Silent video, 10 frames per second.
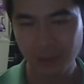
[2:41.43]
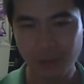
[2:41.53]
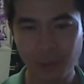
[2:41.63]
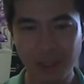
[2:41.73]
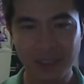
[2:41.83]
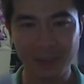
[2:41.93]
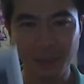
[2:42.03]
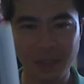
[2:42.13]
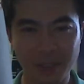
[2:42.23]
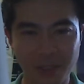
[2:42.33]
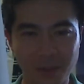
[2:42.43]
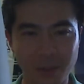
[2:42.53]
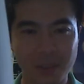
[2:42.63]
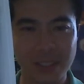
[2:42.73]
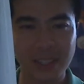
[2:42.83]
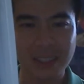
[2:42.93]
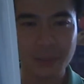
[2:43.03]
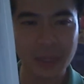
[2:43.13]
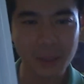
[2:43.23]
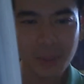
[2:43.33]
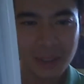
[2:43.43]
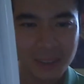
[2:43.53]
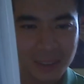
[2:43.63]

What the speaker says: Well, that's a picture of Lucy as a baby.